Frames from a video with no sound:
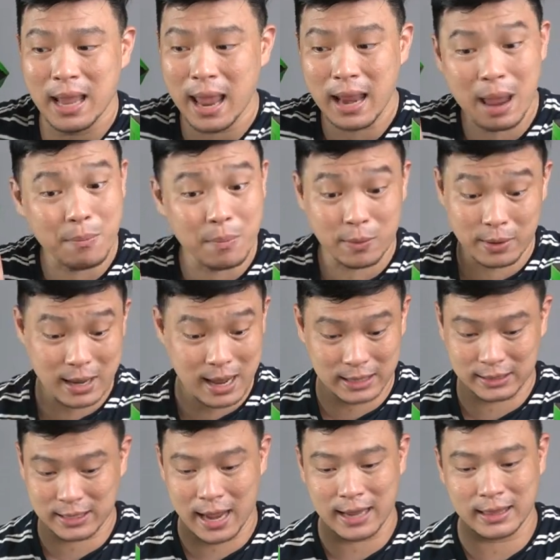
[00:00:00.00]
And I'm really
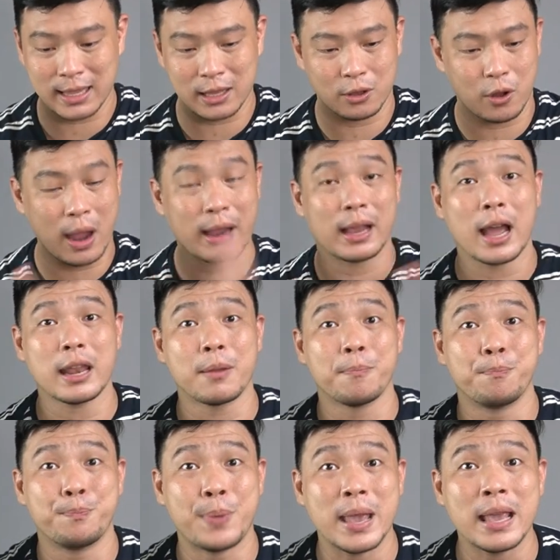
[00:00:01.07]
excited, no? I got a
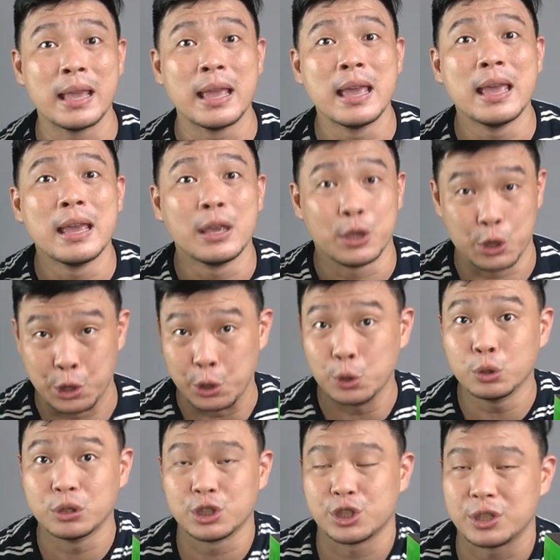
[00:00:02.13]
big,
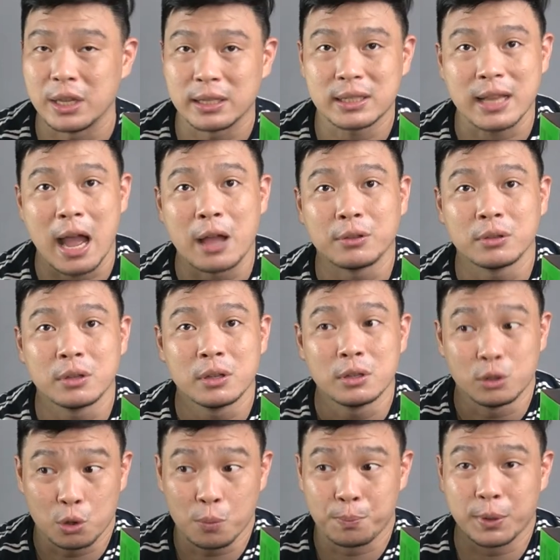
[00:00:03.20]
huge discount
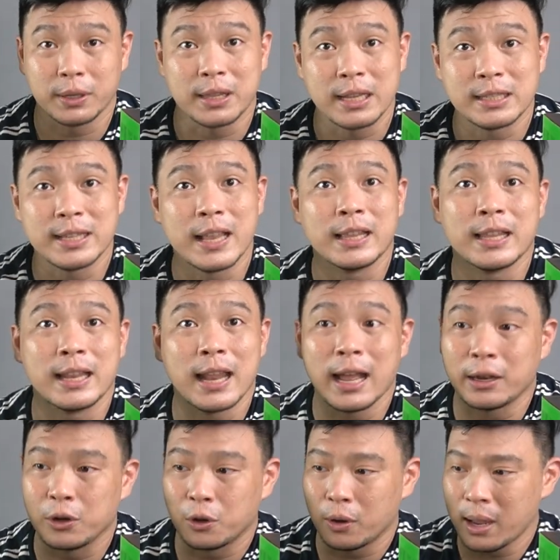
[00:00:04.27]
nung birthday sale
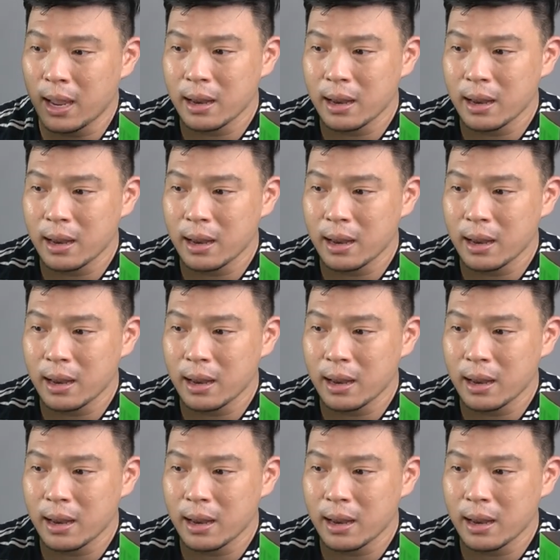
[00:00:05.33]
nila, no?